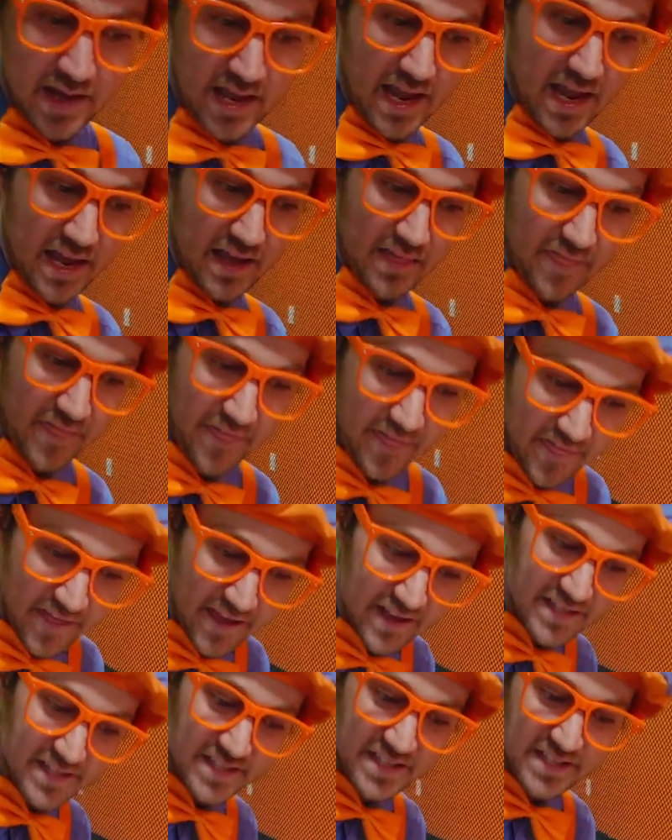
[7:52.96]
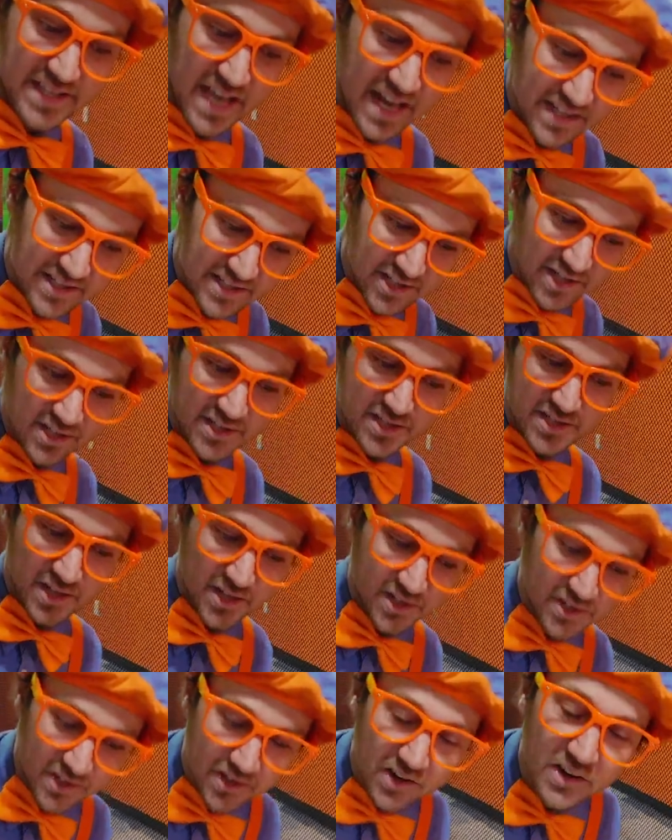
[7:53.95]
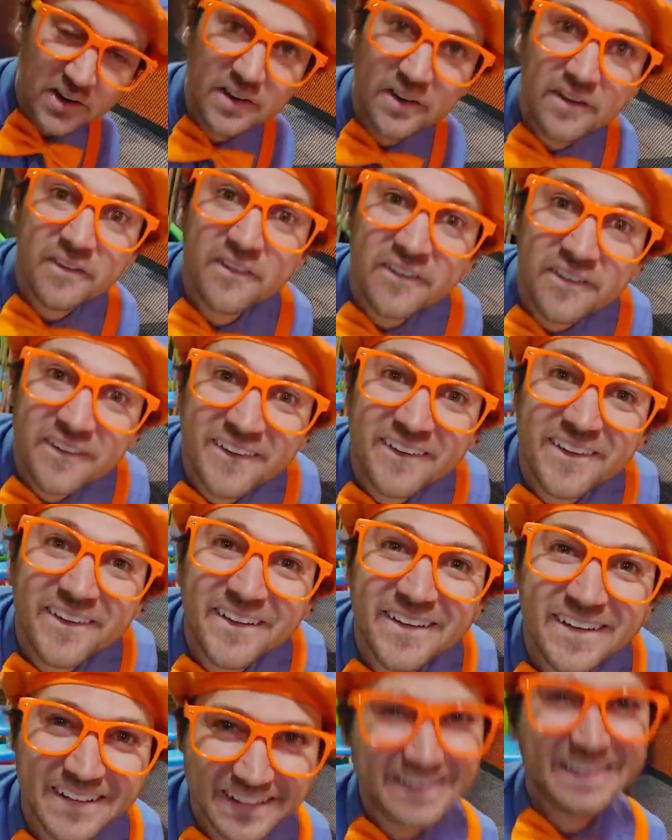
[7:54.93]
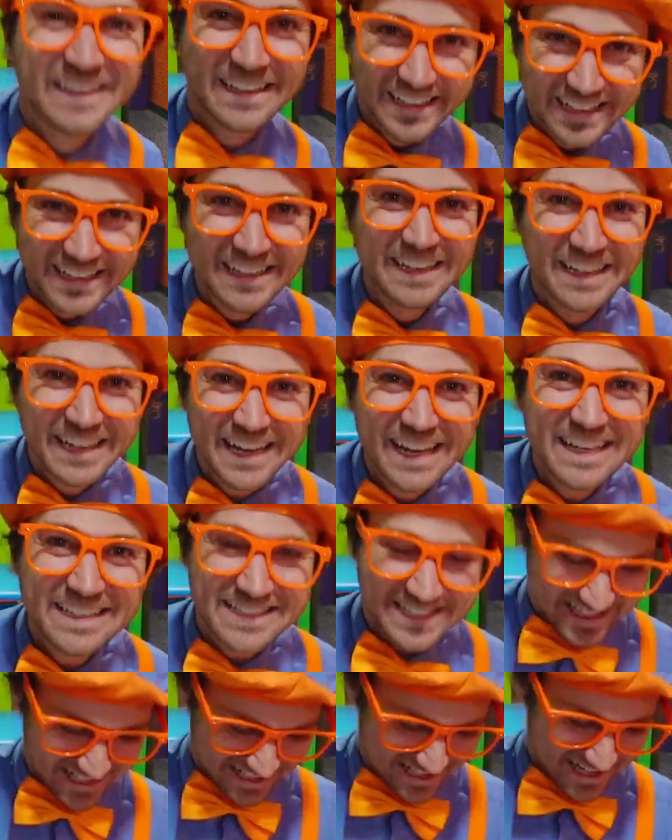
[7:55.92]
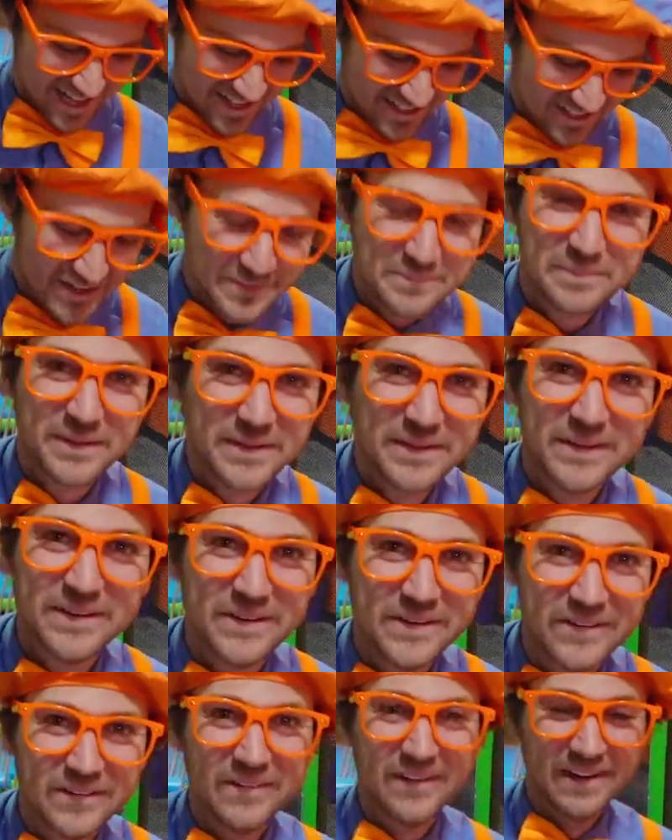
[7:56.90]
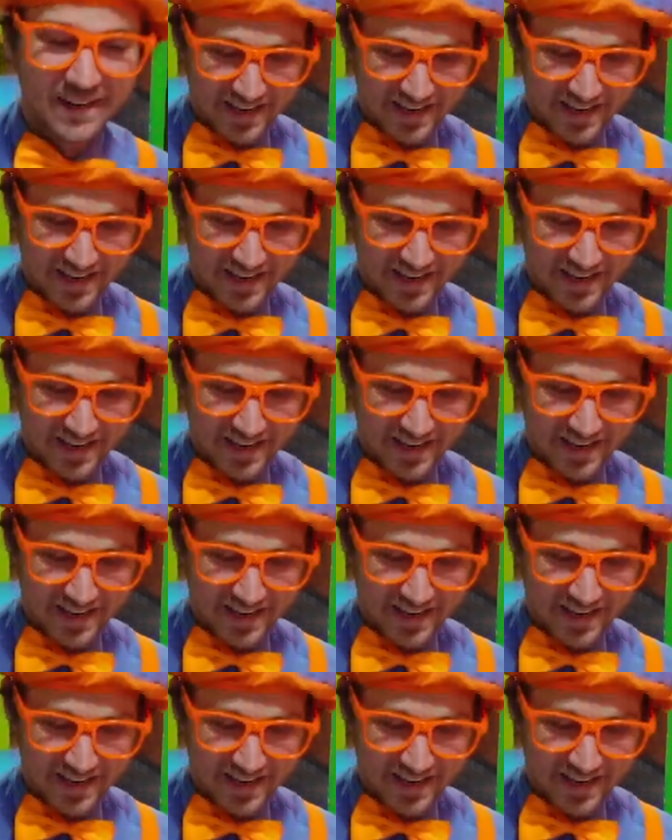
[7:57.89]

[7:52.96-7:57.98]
And this center circle, it's the color blue.